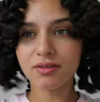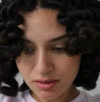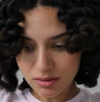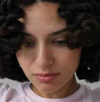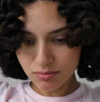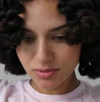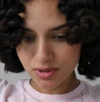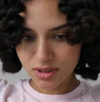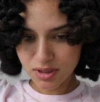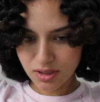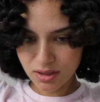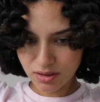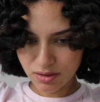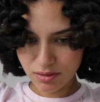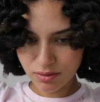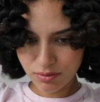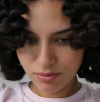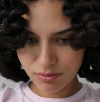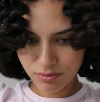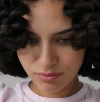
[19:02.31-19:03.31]
I'm just gonna
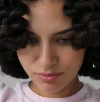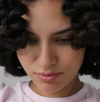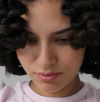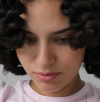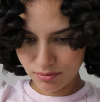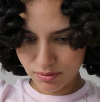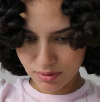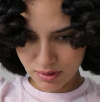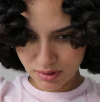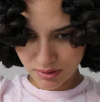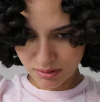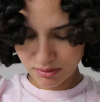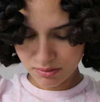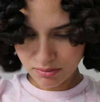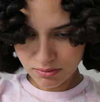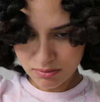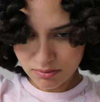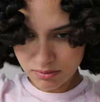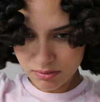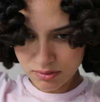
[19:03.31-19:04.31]
go through and
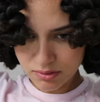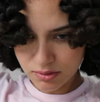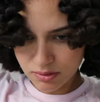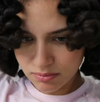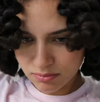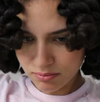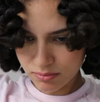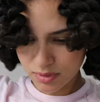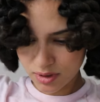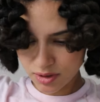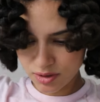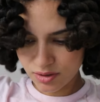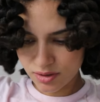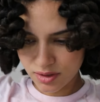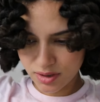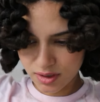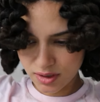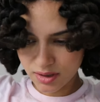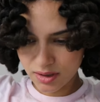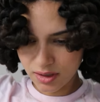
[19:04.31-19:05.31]
make sure I
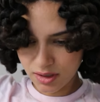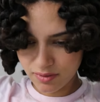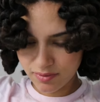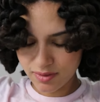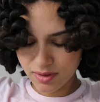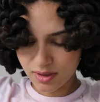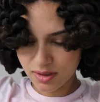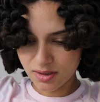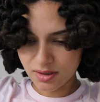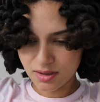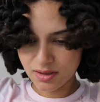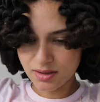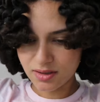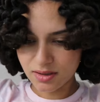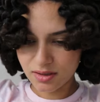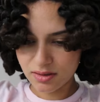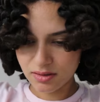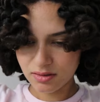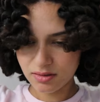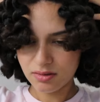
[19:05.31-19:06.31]
didn't leave any of these
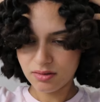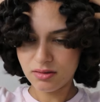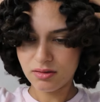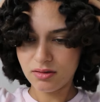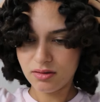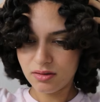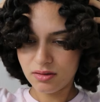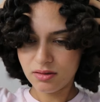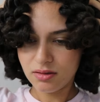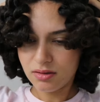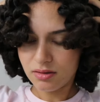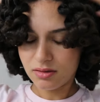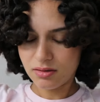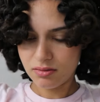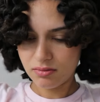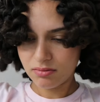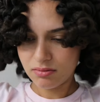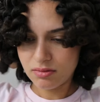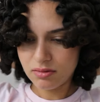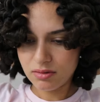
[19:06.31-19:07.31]

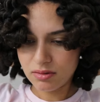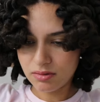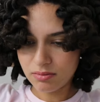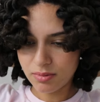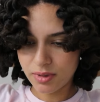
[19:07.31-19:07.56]
in my